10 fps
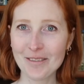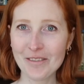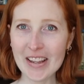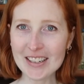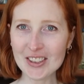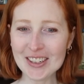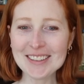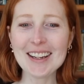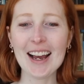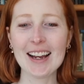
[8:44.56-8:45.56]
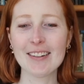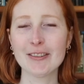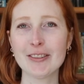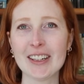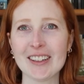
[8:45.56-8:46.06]
finishes, I have
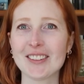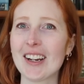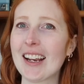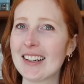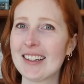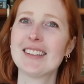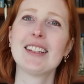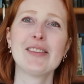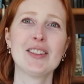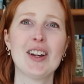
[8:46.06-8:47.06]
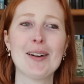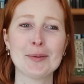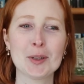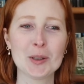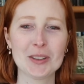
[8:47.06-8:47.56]
a finish, and it's even
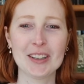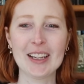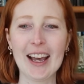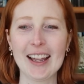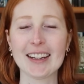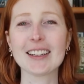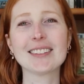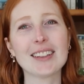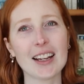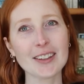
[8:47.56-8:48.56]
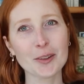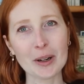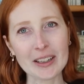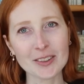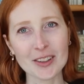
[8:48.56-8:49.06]
topical to the attic. Is that a
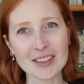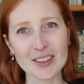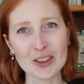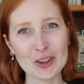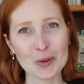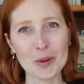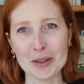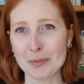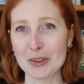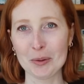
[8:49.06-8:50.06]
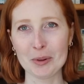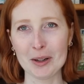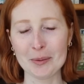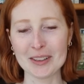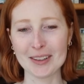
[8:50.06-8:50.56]
great transition or what? I'm so
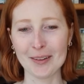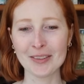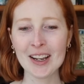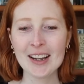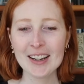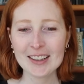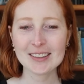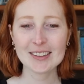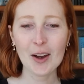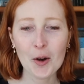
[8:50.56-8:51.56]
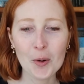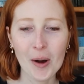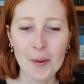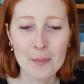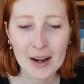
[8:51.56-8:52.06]
proud of myself. So
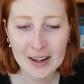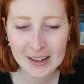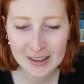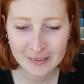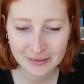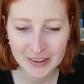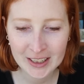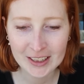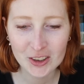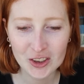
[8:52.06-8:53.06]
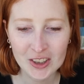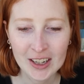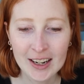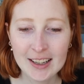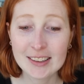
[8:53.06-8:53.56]
my finish,
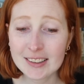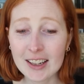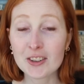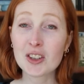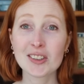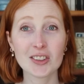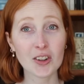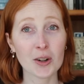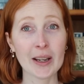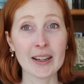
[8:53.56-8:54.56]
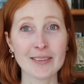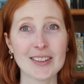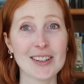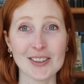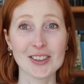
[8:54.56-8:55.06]
this is actually a start and a
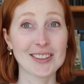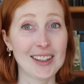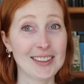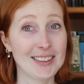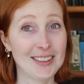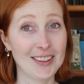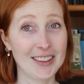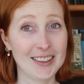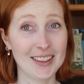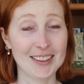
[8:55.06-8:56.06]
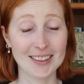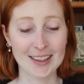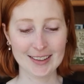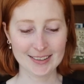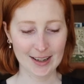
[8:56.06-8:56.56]
finish, because I hadn't started this
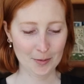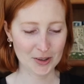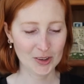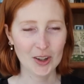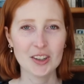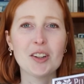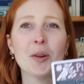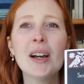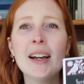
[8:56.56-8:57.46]
last time I saw you.